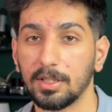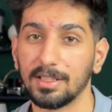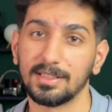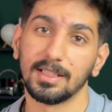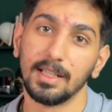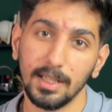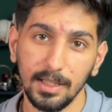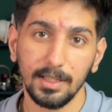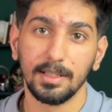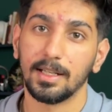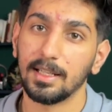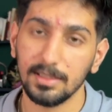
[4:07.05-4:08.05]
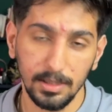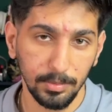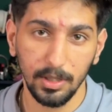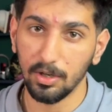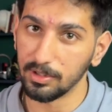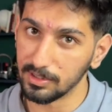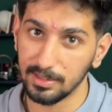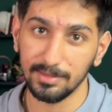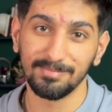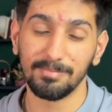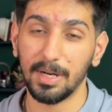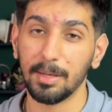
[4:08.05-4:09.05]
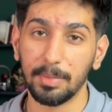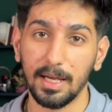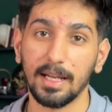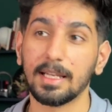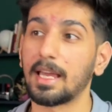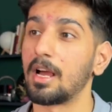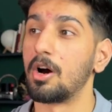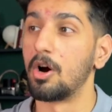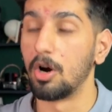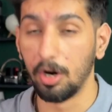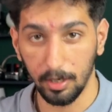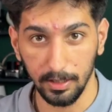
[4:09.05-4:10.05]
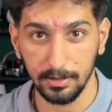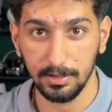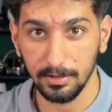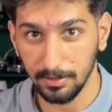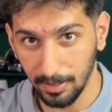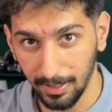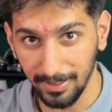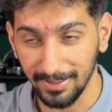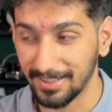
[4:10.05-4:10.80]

Because, guys, I'll be honest, my back hurts, right?